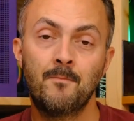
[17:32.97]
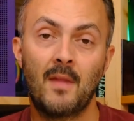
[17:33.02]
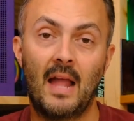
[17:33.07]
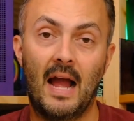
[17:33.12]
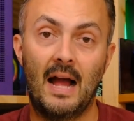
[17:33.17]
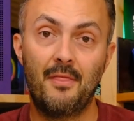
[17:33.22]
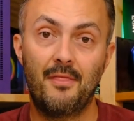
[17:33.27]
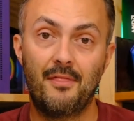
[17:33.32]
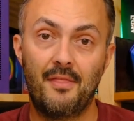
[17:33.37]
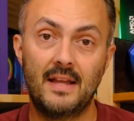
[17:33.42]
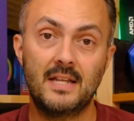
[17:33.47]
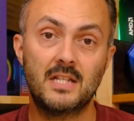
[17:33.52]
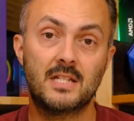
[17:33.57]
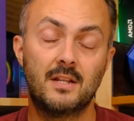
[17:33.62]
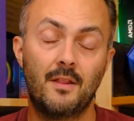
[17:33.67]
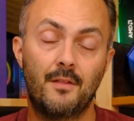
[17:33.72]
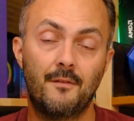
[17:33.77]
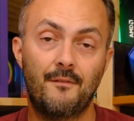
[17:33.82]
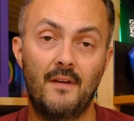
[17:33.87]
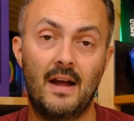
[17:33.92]
And thanks
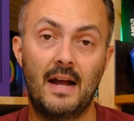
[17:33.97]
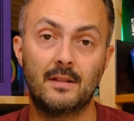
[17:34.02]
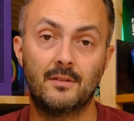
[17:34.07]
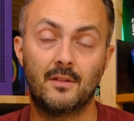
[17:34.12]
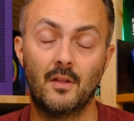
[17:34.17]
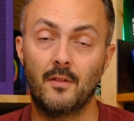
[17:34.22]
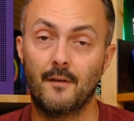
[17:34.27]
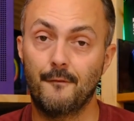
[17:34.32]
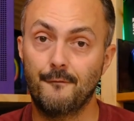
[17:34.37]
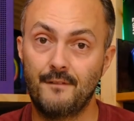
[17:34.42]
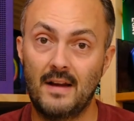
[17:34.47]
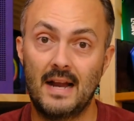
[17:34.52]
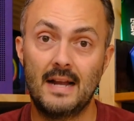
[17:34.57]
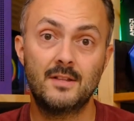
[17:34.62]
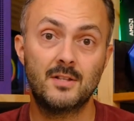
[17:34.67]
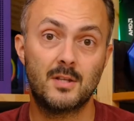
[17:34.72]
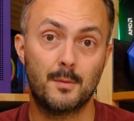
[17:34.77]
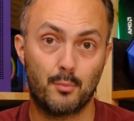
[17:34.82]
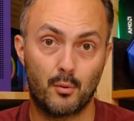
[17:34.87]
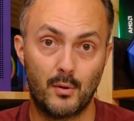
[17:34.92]
to the fact that the
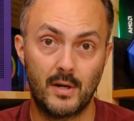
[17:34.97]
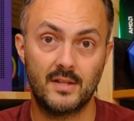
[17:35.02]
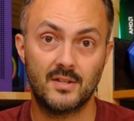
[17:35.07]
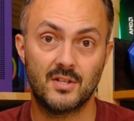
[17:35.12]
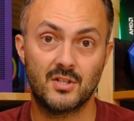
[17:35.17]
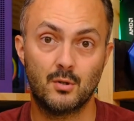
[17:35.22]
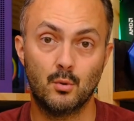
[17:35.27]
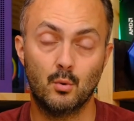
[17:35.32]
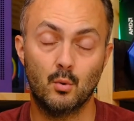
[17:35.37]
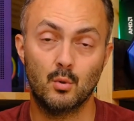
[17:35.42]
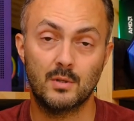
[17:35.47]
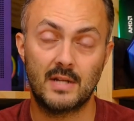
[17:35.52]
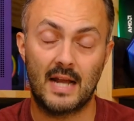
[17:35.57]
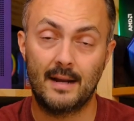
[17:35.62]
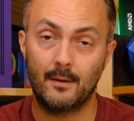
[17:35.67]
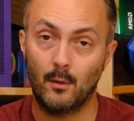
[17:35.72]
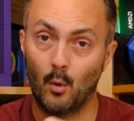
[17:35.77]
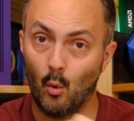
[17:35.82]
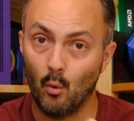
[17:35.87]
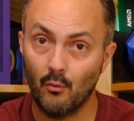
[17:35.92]
fans are pre-installed
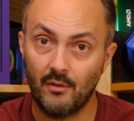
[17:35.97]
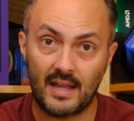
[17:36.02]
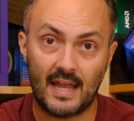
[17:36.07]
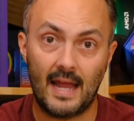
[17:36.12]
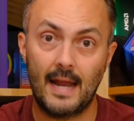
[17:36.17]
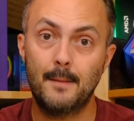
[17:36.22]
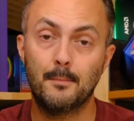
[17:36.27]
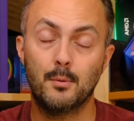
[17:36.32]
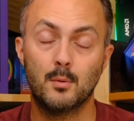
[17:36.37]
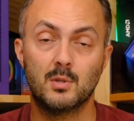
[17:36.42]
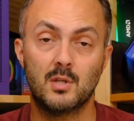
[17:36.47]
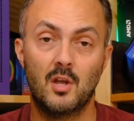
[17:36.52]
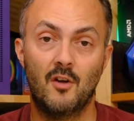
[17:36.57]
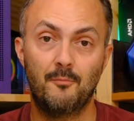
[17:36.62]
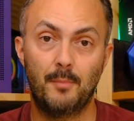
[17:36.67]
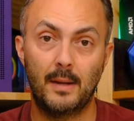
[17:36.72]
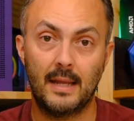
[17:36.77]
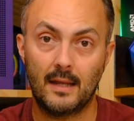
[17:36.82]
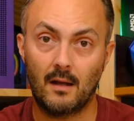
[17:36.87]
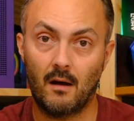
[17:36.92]
and all the cables have
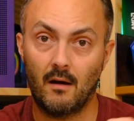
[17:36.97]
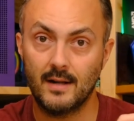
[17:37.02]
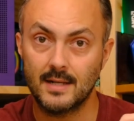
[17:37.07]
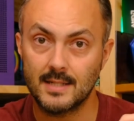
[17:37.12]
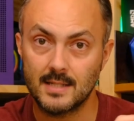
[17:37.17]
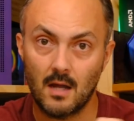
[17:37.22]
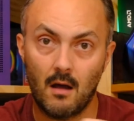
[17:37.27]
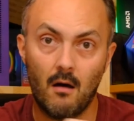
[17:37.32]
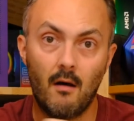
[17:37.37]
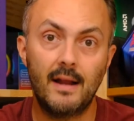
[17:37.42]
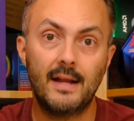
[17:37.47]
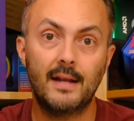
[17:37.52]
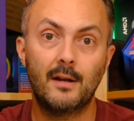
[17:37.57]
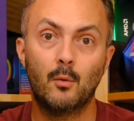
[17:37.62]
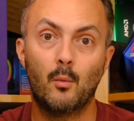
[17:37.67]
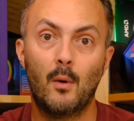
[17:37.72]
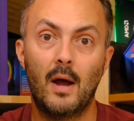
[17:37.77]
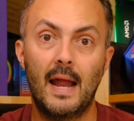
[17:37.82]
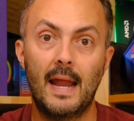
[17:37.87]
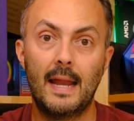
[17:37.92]
been kind of tidied
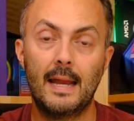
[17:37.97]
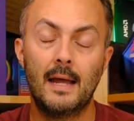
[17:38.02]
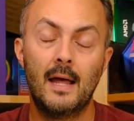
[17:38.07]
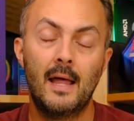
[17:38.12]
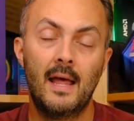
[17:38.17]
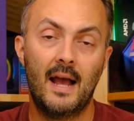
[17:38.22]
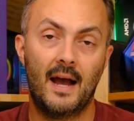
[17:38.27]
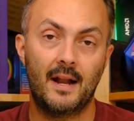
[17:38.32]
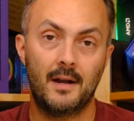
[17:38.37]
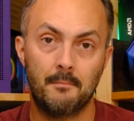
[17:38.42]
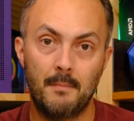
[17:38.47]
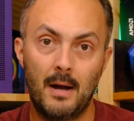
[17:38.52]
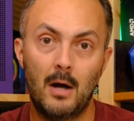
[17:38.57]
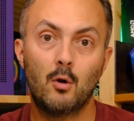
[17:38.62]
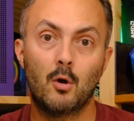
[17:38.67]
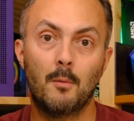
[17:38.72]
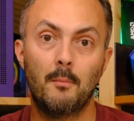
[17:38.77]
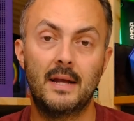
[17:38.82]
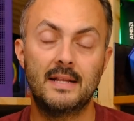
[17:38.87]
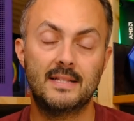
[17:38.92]
away and
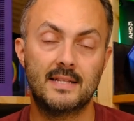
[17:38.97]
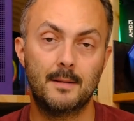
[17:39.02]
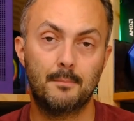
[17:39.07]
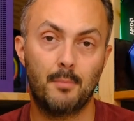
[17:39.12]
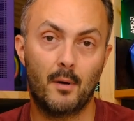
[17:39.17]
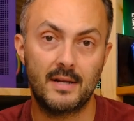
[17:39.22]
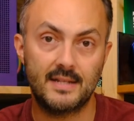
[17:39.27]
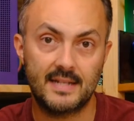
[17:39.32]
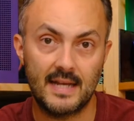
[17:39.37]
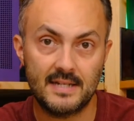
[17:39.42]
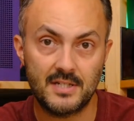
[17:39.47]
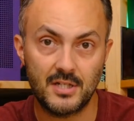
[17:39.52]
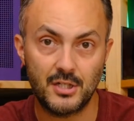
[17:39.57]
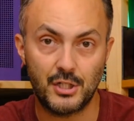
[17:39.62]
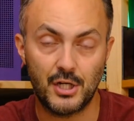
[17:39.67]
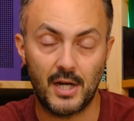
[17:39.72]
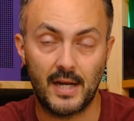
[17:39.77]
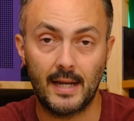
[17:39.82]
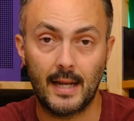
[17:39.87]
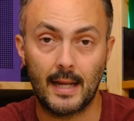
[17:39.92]
amalgamated by daisy
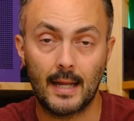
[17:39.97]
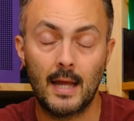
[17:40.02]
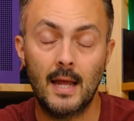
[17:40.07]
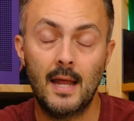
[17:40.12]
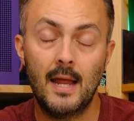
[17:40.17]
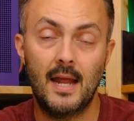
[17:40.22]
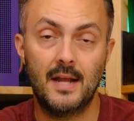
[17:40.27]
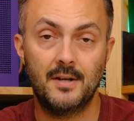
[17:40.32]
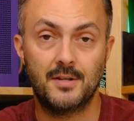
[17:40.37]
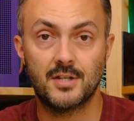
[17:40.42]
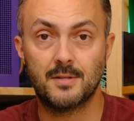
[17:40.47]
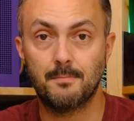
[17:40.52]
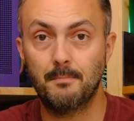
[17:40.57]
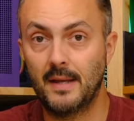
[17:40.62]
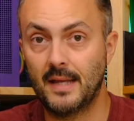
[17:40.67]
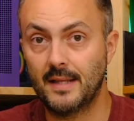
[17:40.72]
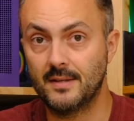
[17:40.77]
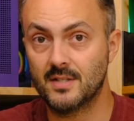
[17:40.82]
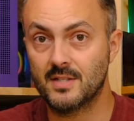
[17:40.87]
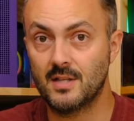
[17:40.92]
chaining, it just
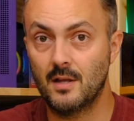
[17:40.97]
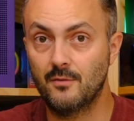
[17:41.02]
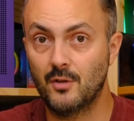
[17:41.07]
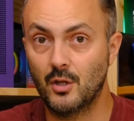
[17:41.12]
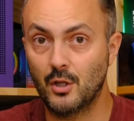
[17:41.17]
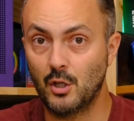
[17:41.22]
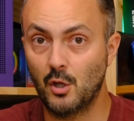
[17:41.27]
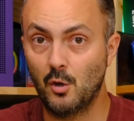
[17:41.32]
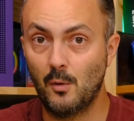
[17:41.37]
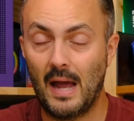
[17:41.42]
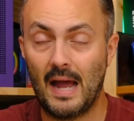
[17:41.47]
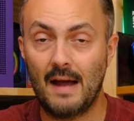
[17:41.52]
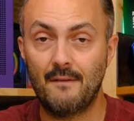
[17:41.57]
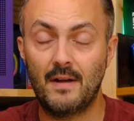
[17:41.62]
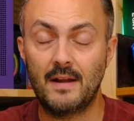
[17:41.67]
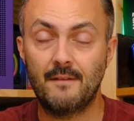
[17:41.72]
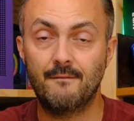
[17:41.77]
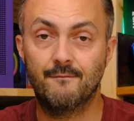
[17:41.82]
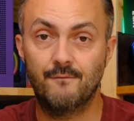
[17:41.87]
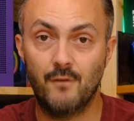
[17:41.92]
means that you have
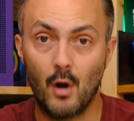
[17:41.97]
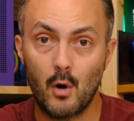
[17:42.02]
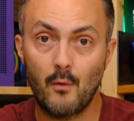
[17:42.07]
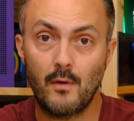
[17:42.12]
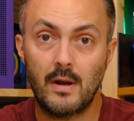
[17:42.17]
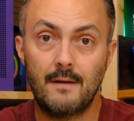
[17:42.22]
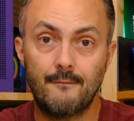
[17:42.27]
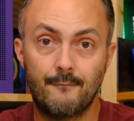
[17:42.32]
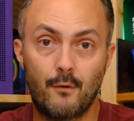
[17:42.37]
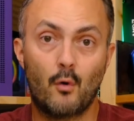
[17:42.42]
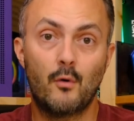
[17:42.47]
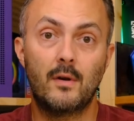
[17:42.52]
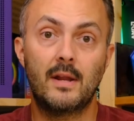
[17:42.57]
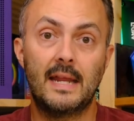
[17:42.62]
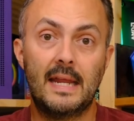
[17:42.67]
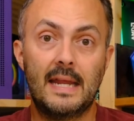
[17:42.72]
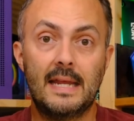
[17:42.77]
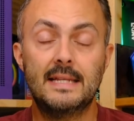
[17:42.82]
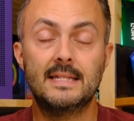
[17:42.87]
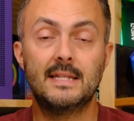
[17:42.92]
a very, very
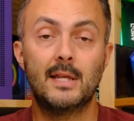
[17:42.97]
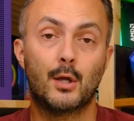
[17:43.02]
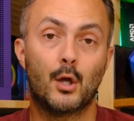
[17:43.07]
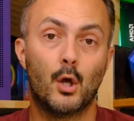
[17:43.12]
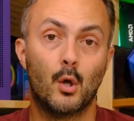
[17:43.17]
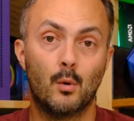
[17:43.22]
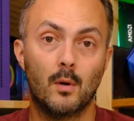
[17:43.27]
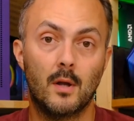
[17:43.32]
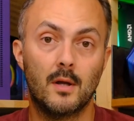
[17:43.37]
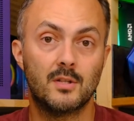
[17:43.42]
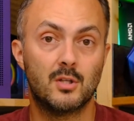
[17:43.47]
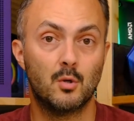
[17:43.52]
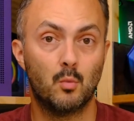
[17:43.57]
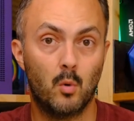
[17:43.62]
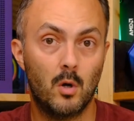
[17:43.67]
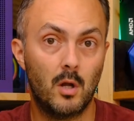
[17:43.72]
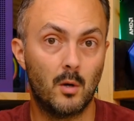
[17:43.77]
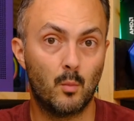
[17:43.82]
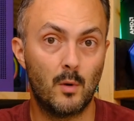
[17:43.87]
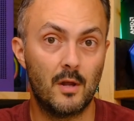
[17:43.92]
easy cooler to
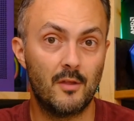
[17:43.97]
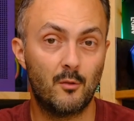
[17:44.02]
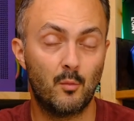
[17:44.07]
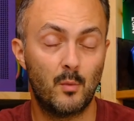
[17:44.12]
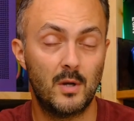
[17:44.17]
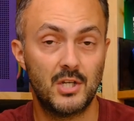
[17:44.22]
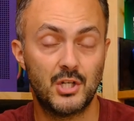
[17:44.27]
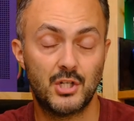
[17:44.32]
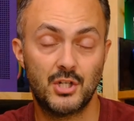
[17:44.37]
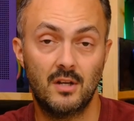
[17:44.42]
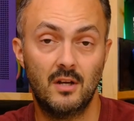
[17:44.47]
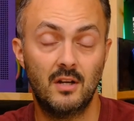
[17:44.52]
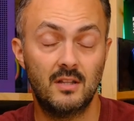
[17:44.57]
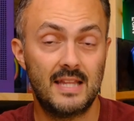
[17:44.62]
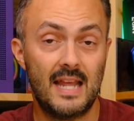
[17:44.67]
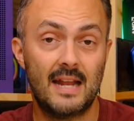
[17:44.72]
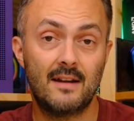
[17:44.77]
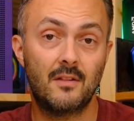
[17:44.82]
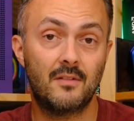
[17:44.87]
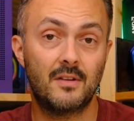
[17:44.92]
work with, which at
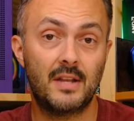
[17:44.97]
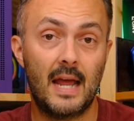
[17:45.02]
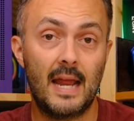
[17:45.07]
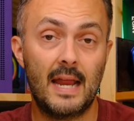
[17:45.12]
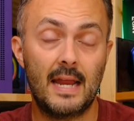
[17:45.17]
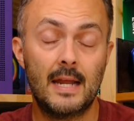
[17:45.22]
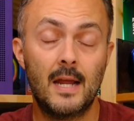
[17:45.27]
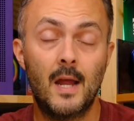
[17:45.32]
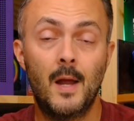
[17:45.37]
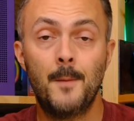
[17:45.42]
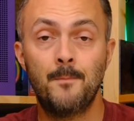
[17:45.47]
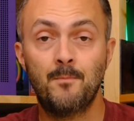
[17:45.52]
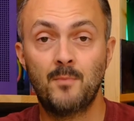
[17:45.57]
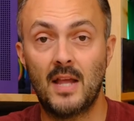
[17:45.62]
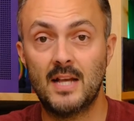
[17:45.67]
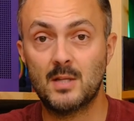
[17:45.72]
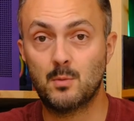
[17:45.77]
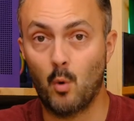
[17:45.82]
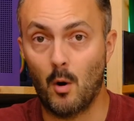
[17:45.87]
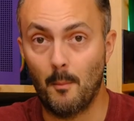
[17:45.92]
the end of the day,
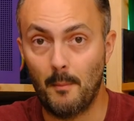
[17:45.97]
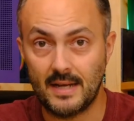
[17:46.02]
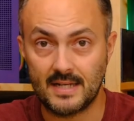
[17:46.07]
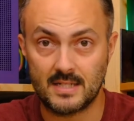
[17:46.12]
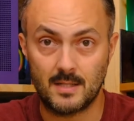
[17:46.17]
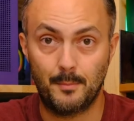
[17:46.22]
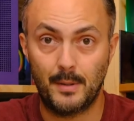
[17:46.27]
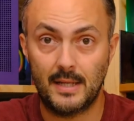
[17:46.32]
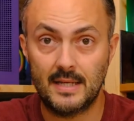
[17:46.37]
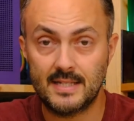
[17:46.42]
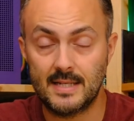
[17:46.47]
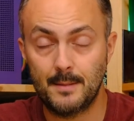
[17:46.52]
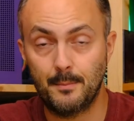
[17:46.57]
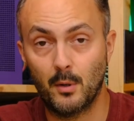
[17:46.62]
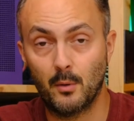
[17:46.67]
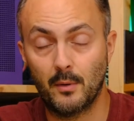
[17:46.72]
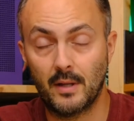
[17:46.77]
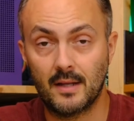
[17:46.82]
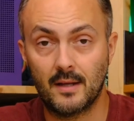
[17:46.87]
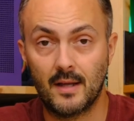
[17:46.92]
is what makes the PC
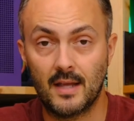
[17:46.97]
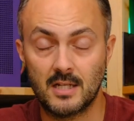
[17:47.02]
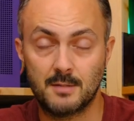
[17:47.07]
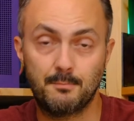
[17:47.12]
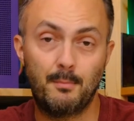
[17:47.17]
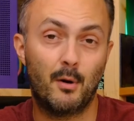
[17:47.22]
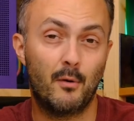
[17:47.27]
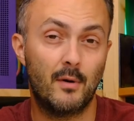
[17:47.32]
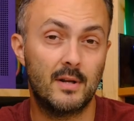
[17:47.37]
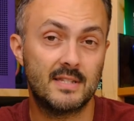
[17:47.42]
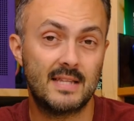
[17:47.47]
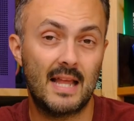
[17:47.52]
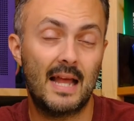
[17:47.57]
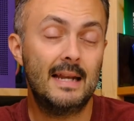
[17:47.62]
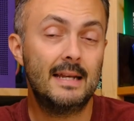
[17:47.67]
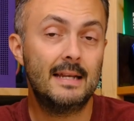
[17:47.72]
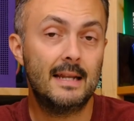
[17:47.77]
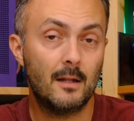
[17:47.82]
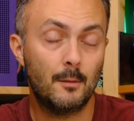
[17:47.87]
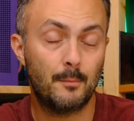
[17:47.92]
building experience a
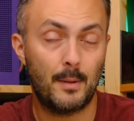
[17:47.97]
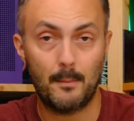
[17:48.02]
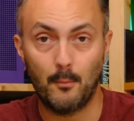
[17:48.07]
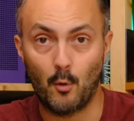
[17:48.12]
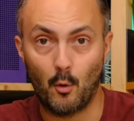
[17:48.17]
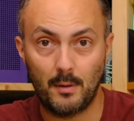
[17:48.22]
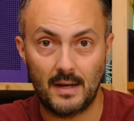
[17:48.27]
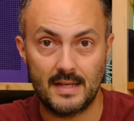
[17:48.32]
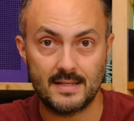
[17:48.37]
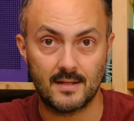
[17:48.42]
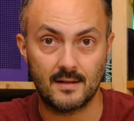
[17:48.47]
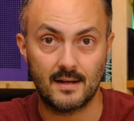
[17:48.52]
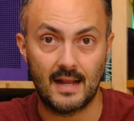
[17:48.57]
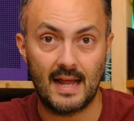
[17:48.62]
little bit more pleasant.